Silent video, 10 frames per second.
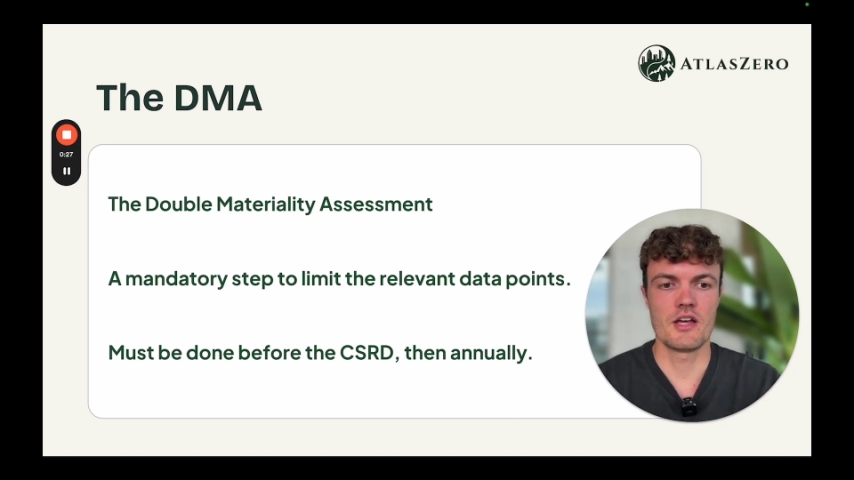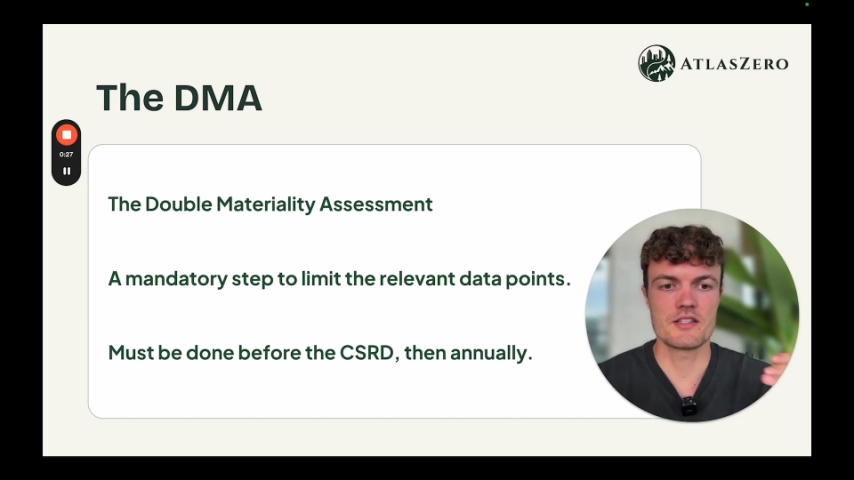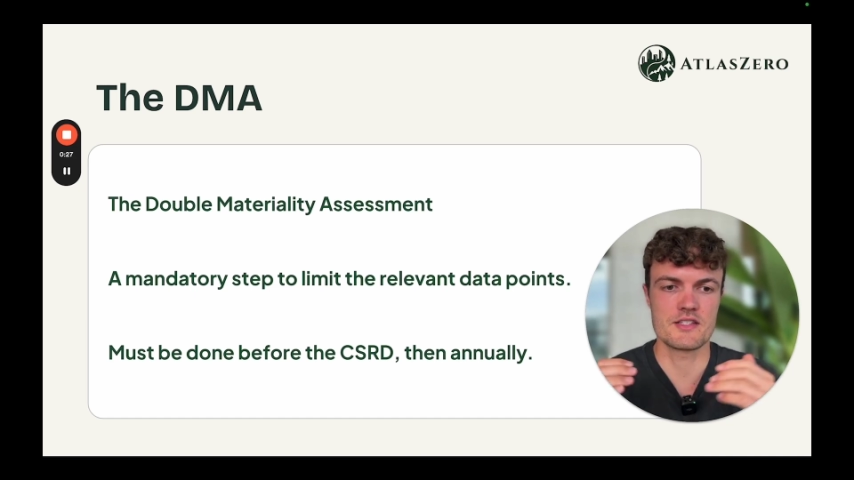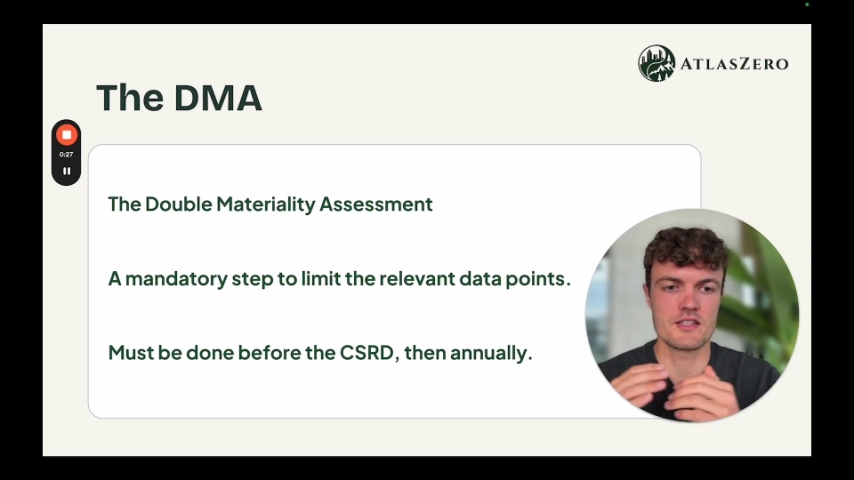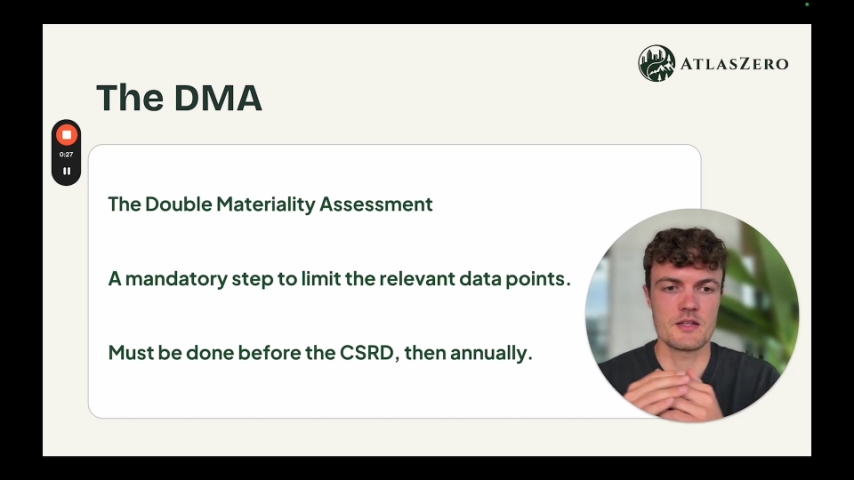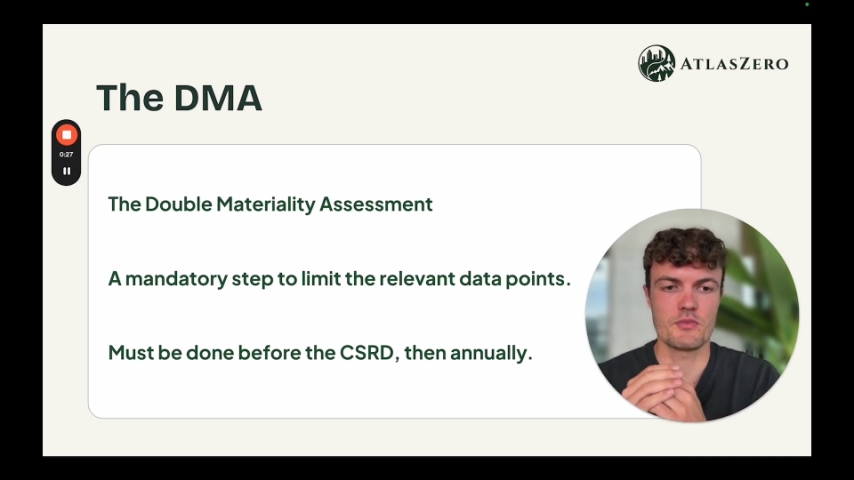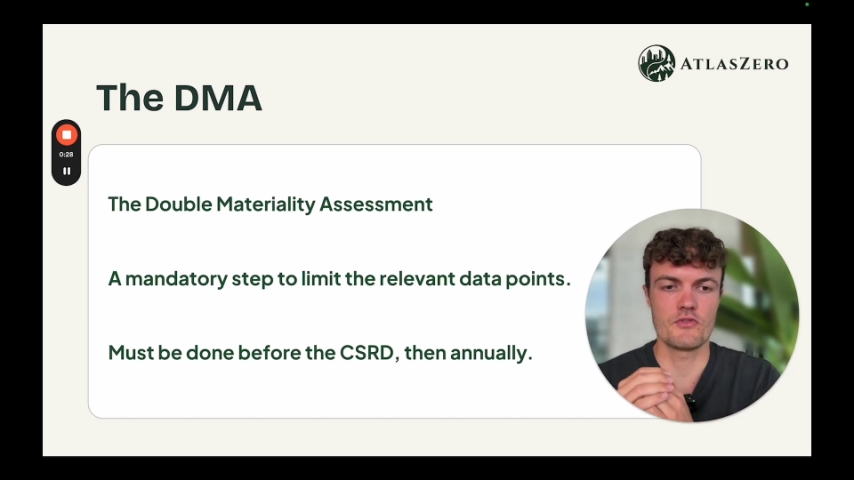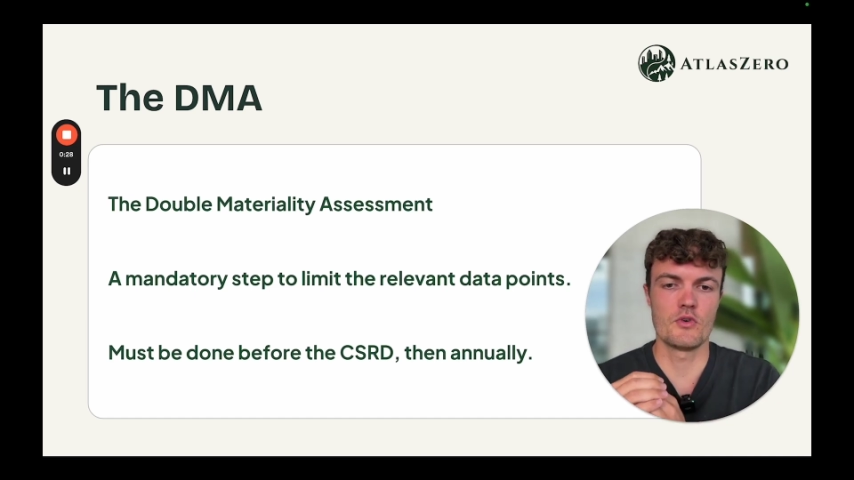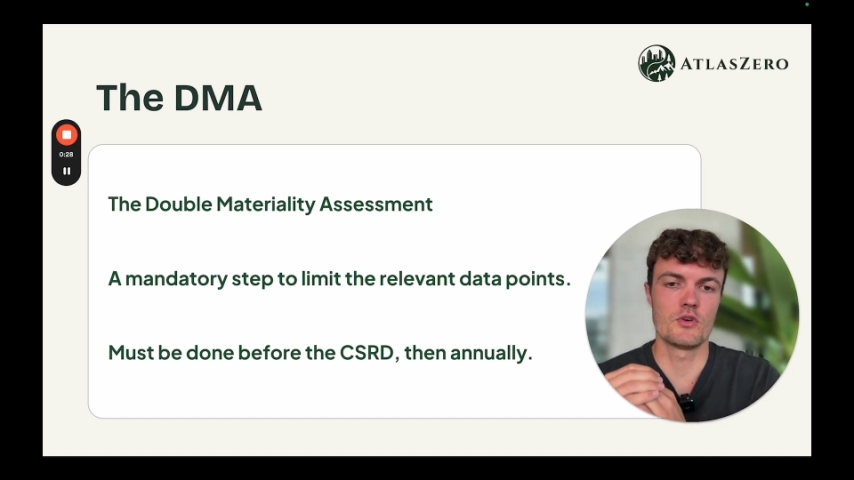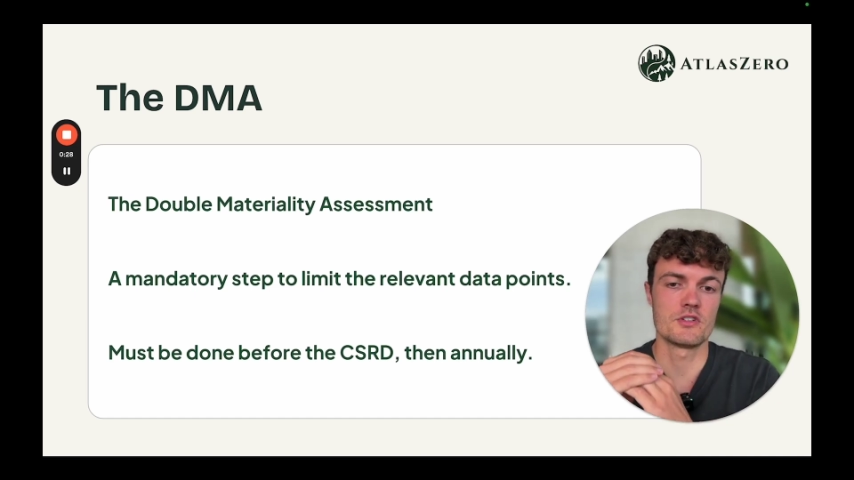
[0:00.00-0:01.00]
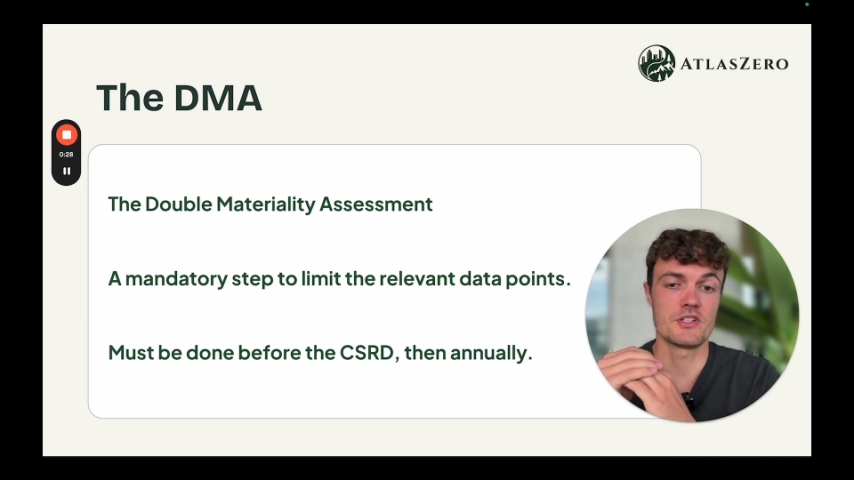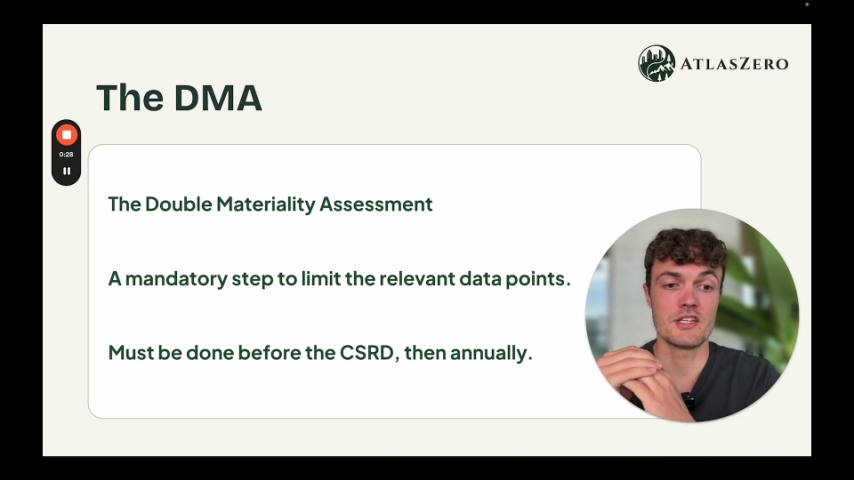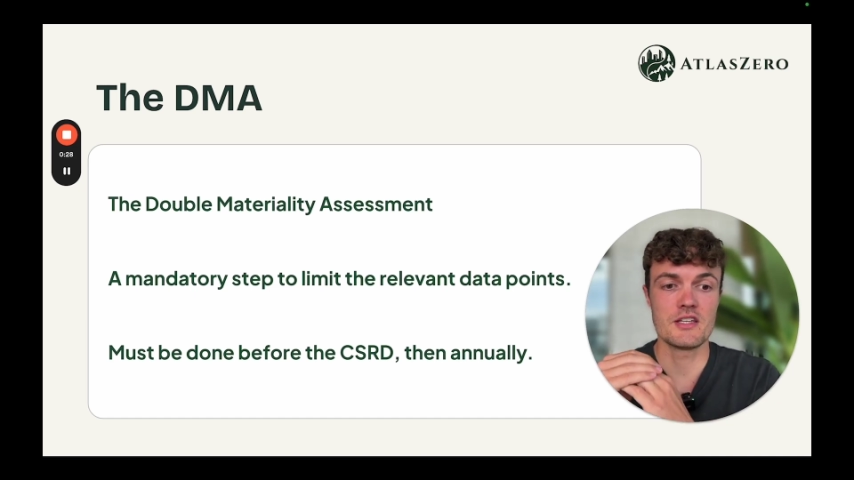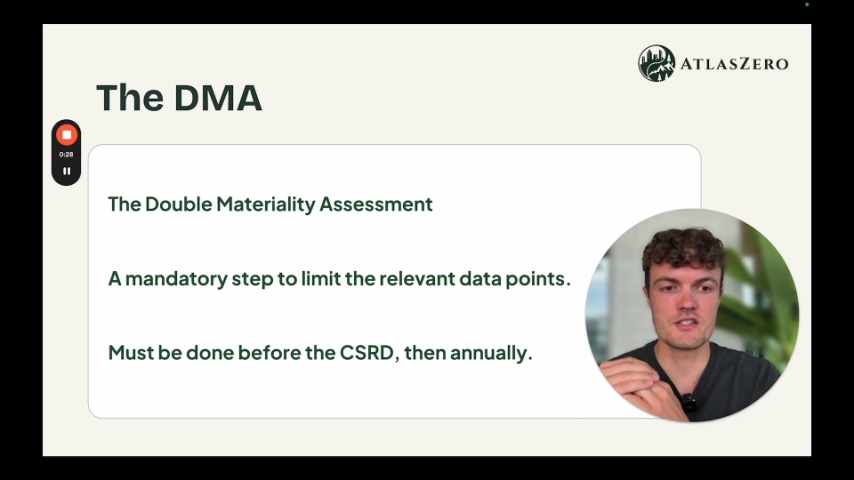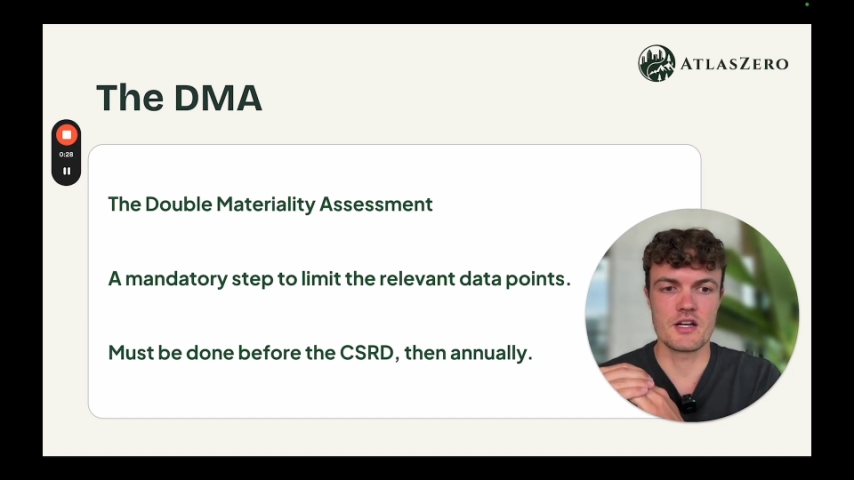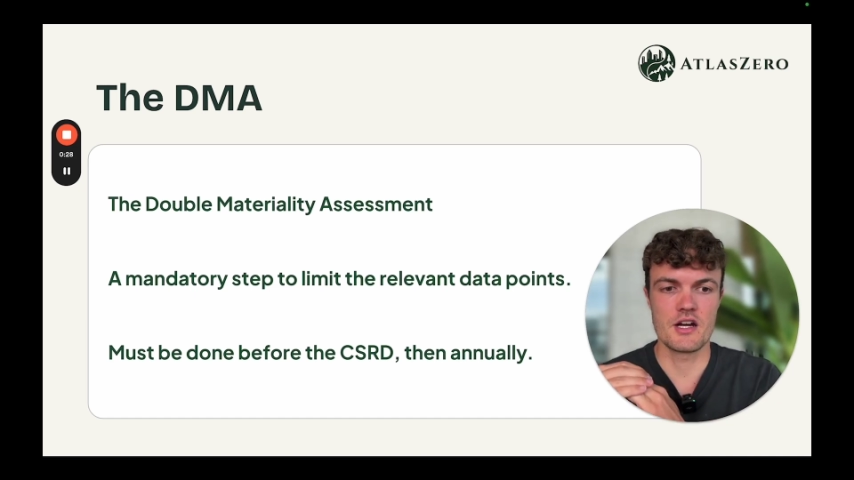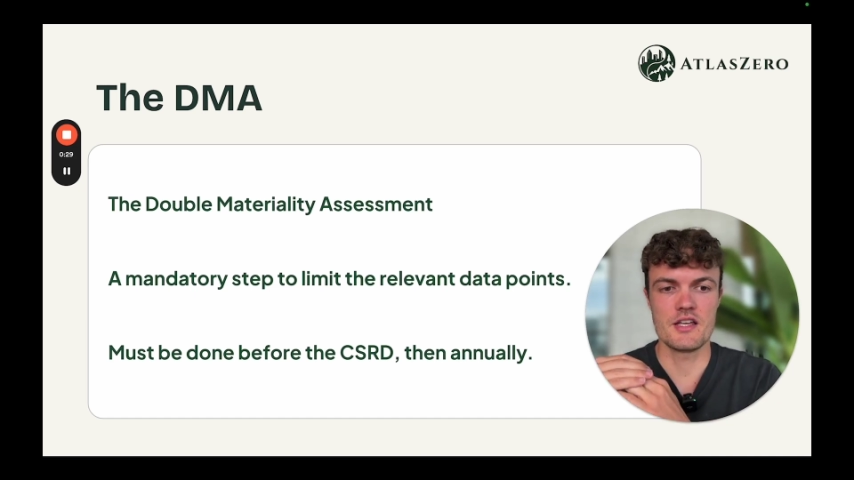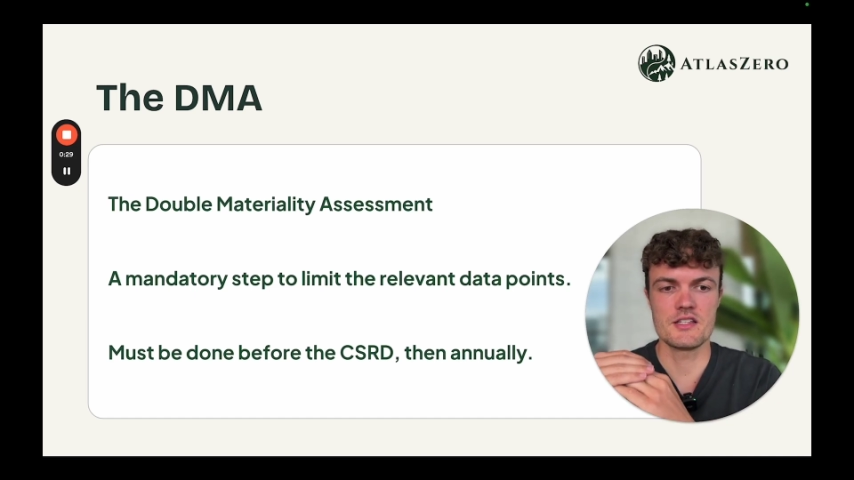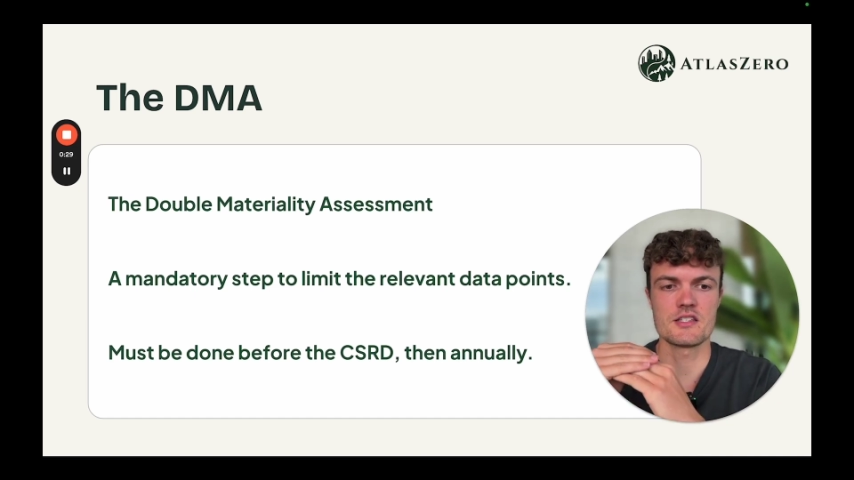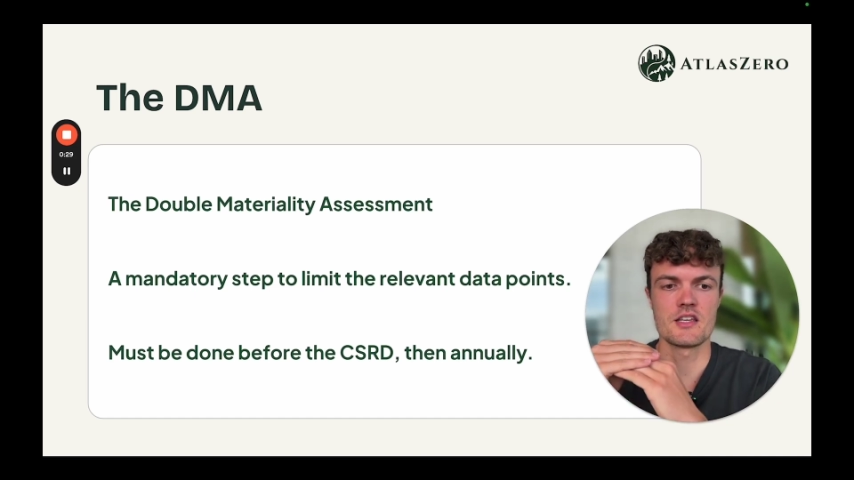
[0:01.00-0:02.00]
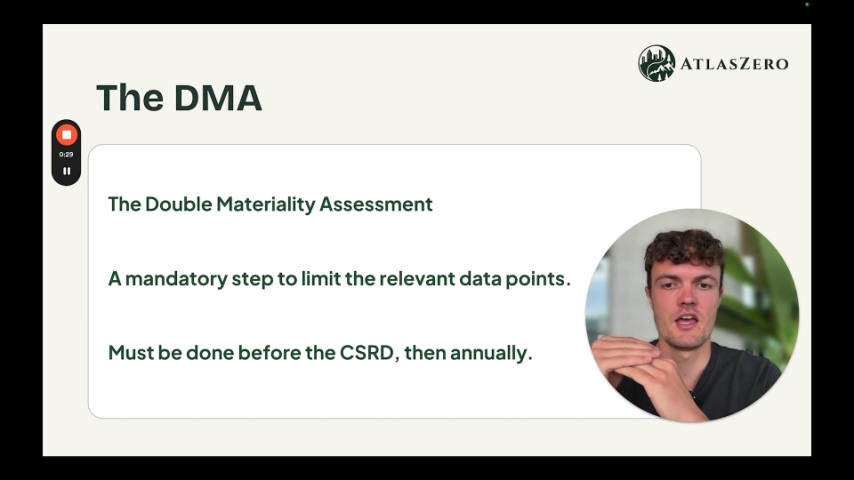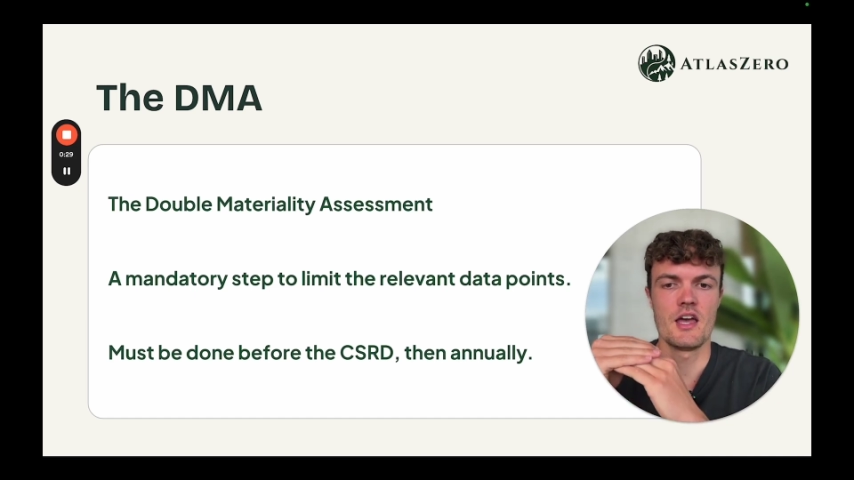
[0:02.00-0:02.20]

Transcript: as I said before, the ESRS